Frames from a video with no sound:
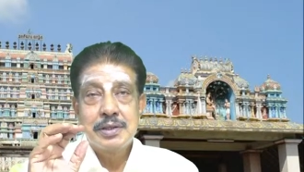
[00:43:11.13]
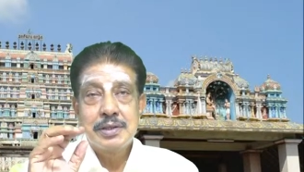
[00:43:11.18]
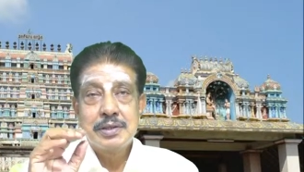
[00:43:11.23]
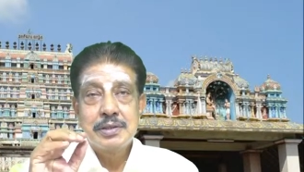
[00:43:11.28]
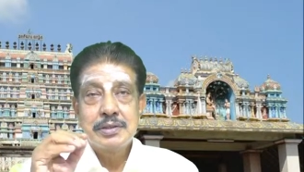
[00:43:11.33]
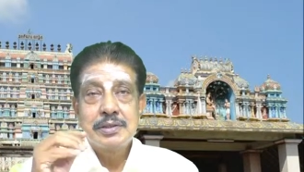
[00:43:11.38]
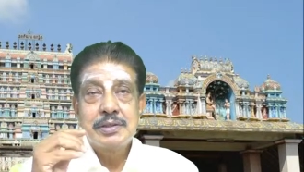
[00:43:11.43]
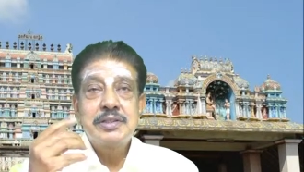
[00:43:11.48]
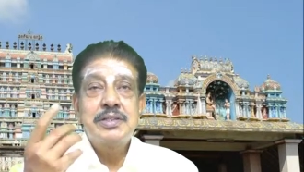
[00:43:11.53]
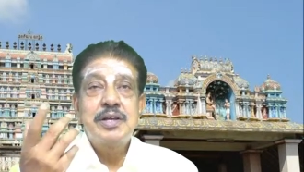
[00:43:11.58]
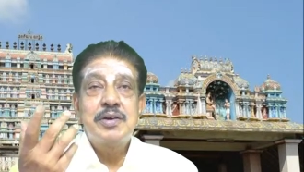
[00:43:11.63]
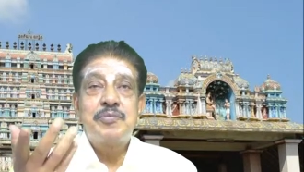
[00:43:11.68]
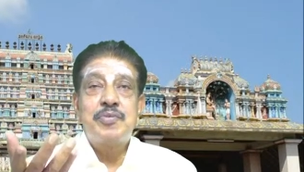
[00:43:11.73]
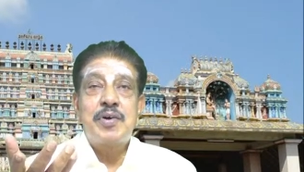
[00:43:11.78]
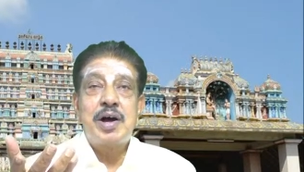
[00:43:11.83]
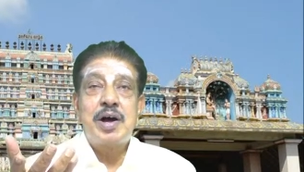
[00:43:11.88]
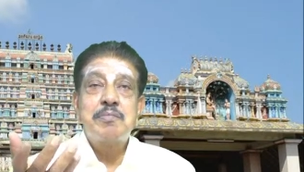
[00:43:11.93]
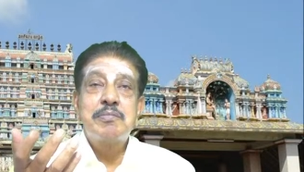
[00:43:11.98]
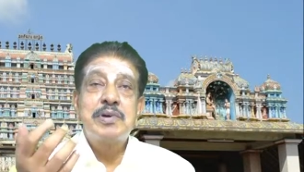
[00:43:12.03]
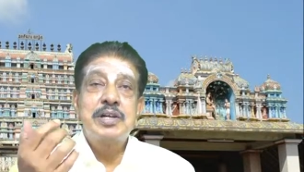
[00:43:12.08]
It's the
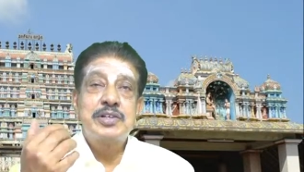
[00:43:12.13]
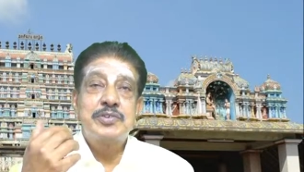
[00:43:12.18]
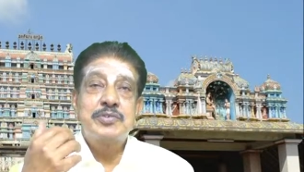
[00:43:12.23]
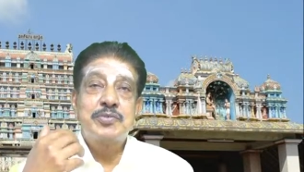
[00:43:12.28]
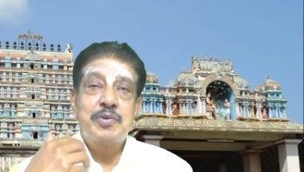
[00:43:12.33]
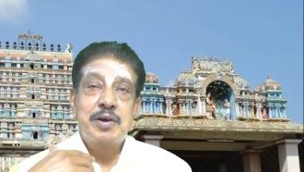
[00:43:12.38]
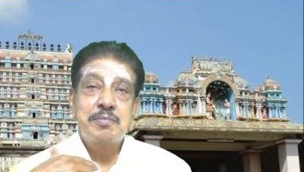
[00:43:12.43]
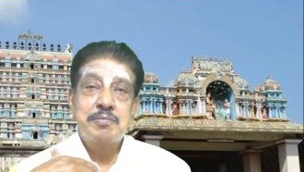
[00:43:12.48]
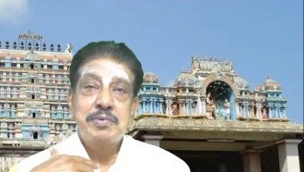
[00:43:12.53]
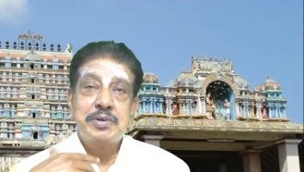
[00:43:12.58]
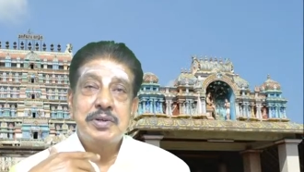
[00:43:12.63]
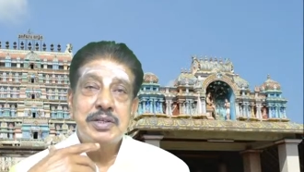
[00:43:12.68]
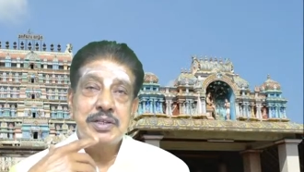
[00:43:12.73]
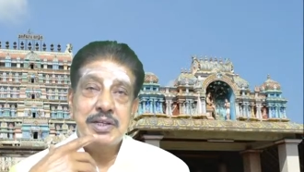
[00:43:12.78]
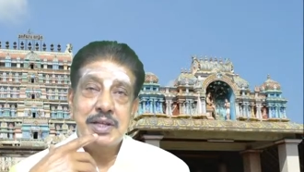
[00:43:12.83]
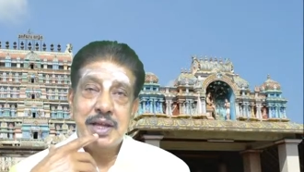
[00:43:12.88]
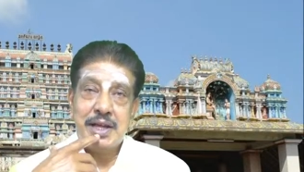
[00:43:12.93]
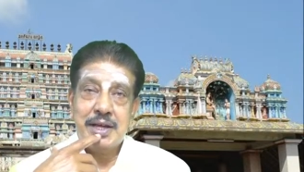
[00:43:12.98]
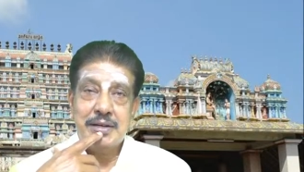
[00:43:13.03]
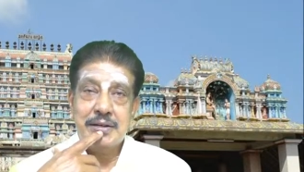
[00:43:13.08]
formless form.
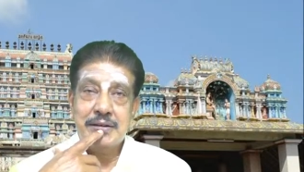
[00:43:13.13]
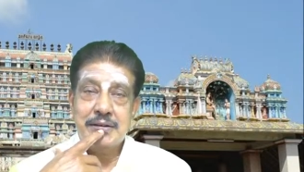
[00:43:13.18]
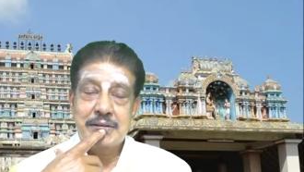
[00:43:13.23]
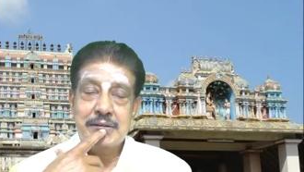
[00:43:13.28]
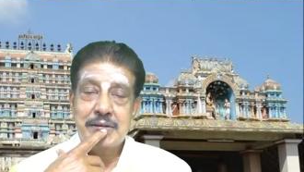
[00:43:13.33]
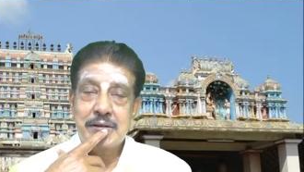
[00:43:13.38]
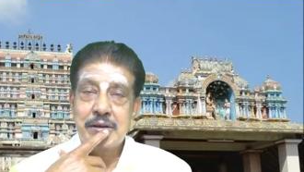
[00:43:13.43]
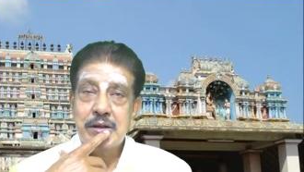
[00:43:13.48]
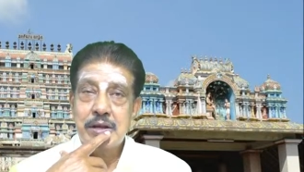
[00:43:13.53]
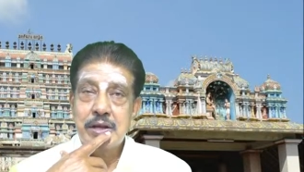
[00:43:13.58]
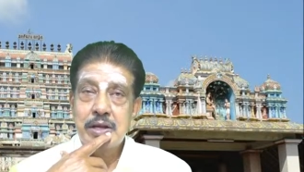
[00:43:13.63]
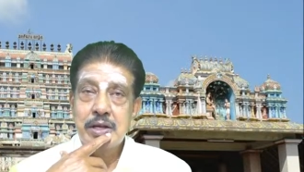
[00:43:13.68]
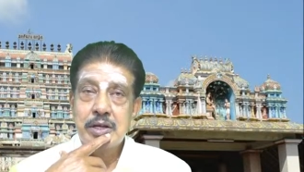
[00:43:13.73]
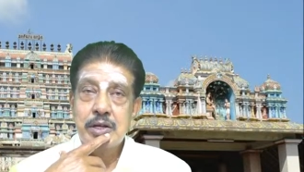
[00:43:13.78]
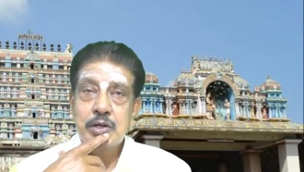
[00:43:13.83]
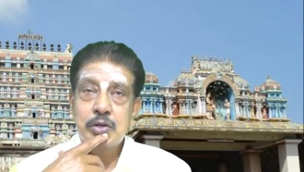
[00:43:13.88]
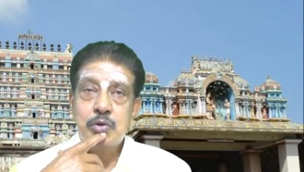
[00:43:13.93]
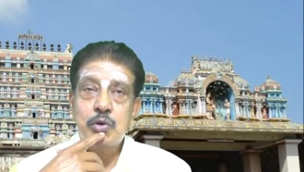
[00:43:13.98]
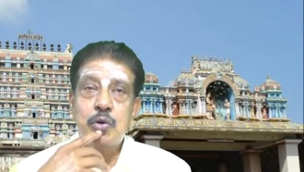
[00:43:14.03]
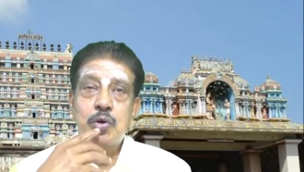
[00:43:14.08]

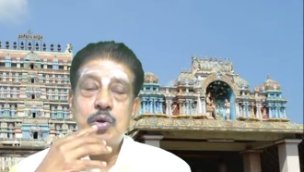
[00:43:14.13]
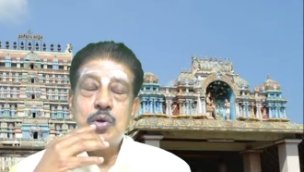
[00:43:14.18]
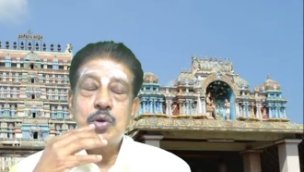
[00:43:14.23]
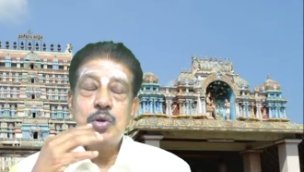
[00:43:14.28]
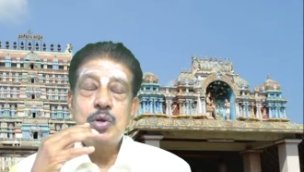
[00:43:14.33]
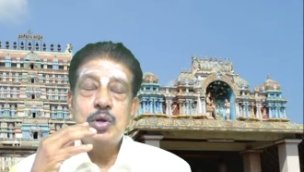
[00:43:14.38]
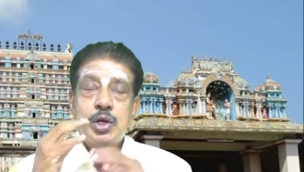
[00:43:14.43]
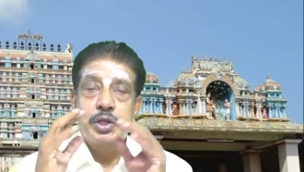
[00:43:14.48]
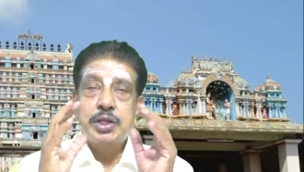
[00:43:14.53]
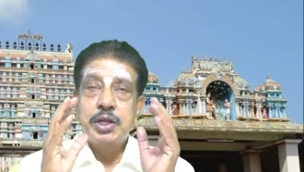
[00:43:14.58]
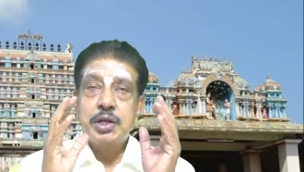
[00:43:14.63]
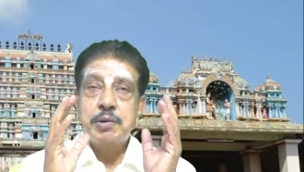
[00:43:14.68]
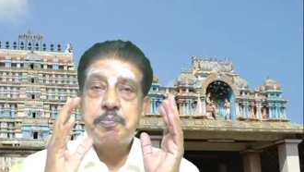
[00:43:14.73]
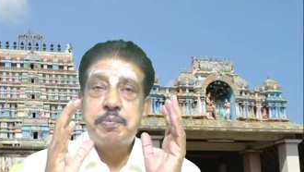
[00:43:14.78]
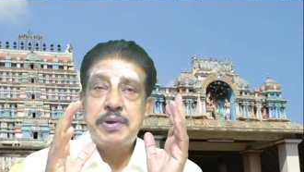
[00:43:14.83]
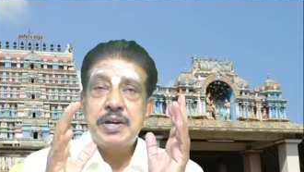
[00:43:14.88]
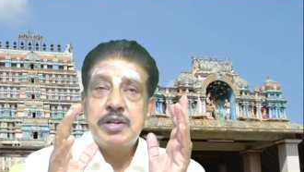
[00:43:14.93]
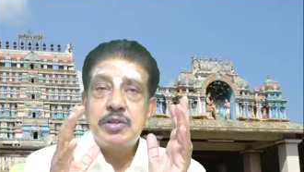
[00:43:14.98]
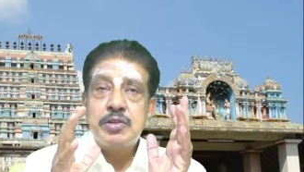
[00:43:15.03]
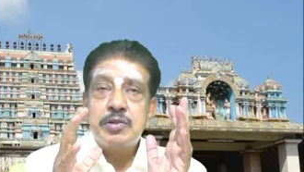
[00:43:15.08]
So
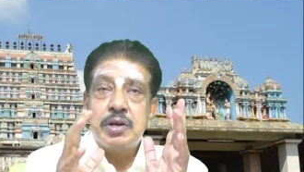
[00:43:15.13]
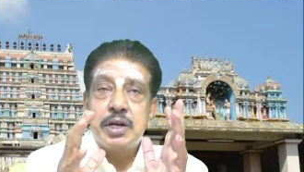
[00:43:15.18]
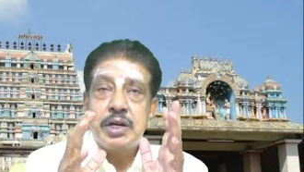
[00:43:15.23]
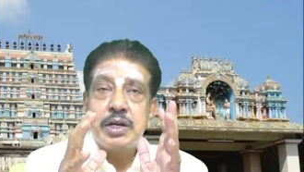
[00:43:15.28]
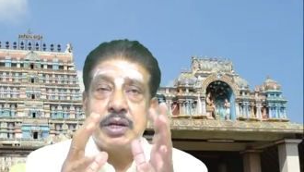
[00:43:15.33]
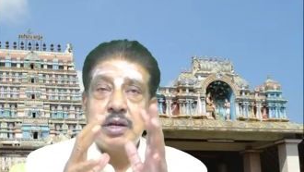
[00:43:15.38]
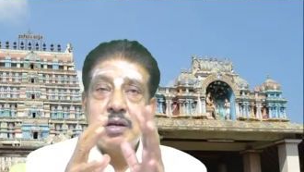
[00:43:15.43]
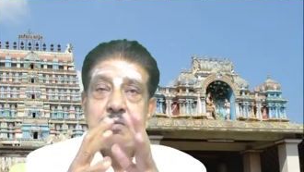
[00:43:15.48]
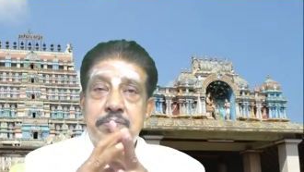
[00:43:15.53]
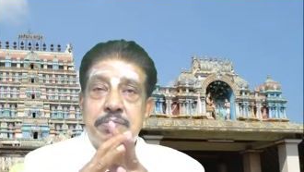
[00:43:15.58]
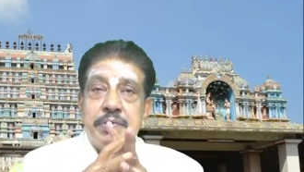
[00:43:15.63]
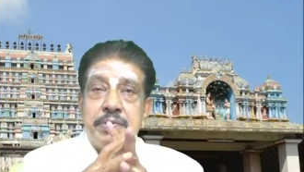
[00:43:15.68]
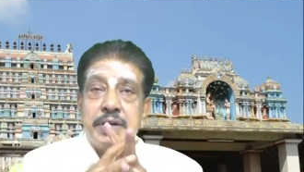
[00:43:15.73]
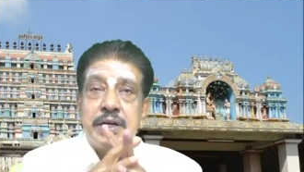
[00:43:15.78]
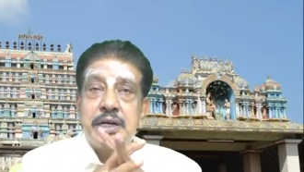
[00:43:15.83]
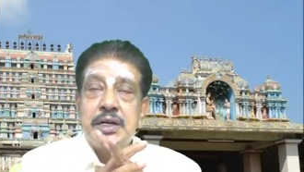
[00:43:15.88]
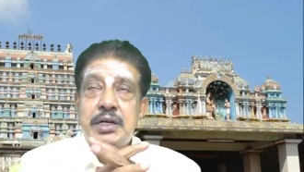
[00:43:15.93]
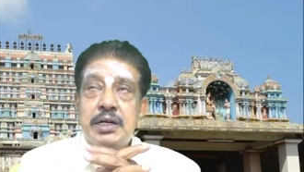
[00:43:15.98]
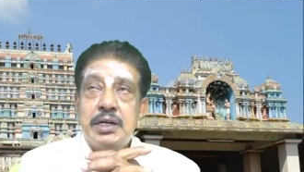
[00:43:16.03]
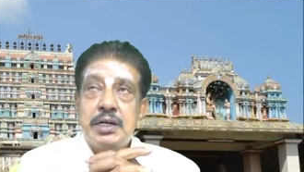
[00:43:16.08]
Tiruparandurai
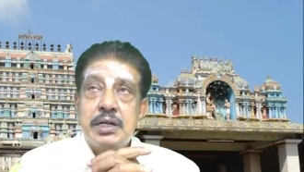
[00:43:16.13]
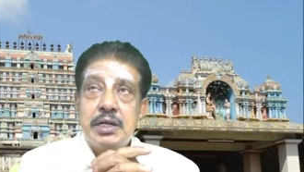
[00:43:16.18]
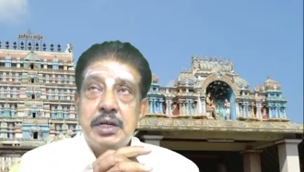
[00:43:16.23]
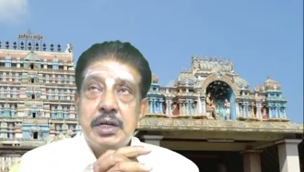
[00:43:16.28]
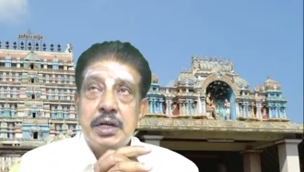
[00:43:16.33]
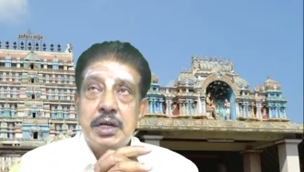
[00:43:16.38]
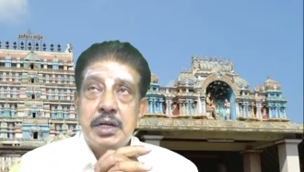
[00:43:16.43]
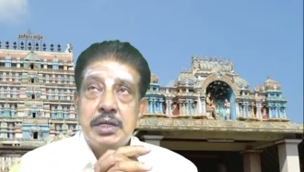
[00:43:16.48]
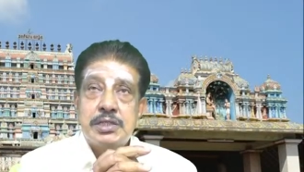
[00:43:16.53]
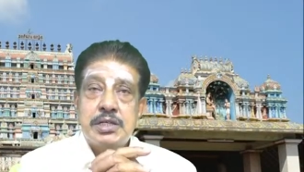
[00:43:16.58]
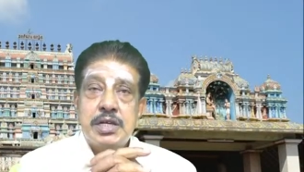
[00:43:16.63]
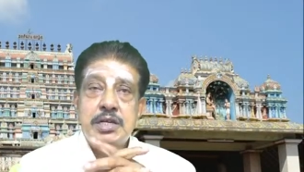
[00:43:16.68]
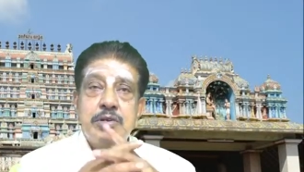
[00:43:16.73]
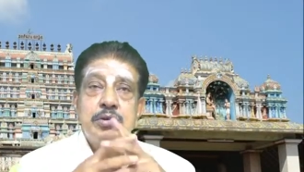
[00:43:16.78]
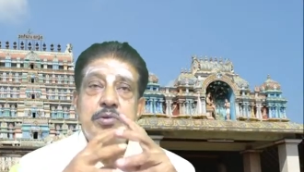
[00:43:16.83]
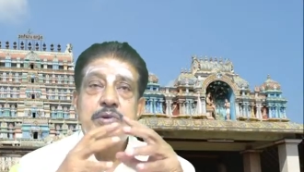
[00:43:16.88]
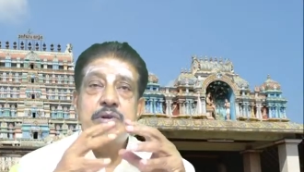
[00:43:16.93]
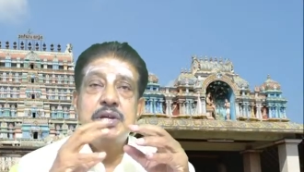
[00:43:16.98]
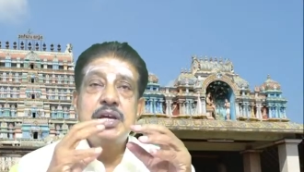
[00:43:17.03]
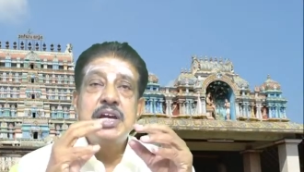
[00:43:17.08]
temple is a
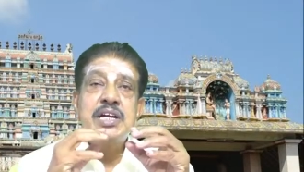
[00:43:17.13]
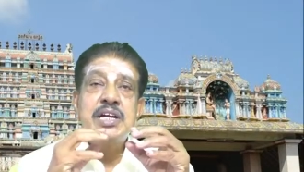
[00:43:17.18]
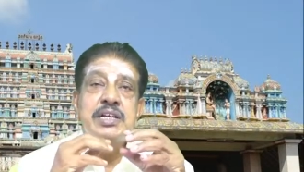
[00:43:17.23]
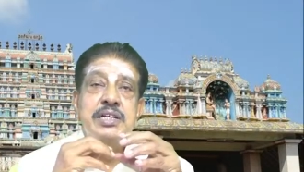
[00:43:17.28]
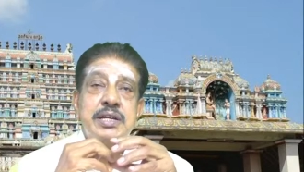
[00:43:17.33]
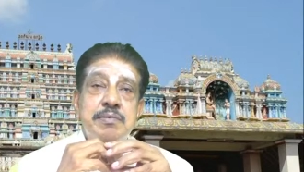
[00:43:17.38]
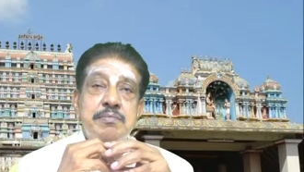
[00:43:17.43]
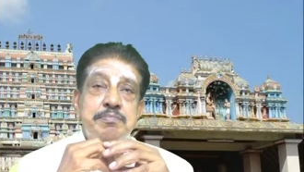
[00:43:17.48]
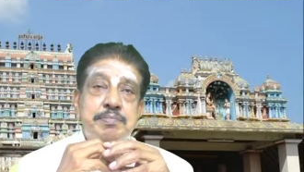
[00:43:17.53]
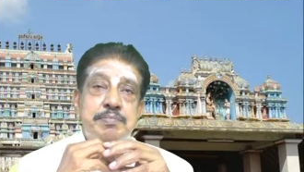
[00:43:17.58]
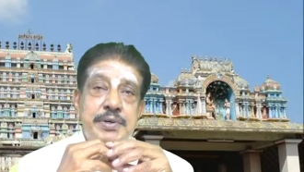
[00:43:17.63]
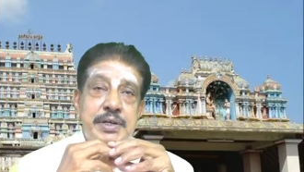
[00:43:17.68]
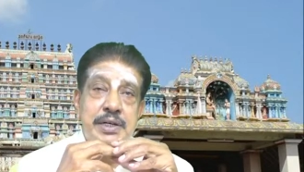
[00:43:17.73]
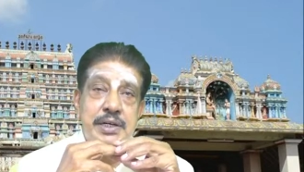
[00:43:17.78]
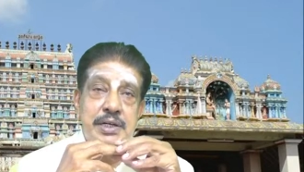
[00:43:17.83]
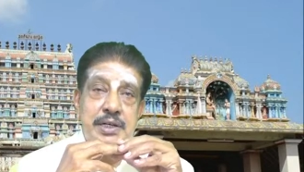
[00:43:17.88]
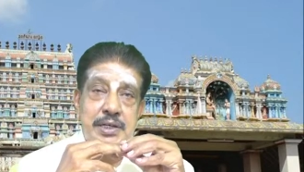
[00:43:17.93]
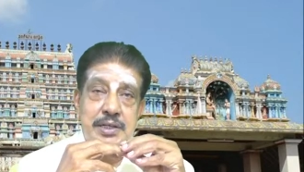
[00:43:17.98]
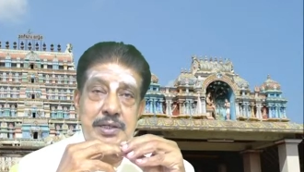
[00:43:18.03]
unique temple,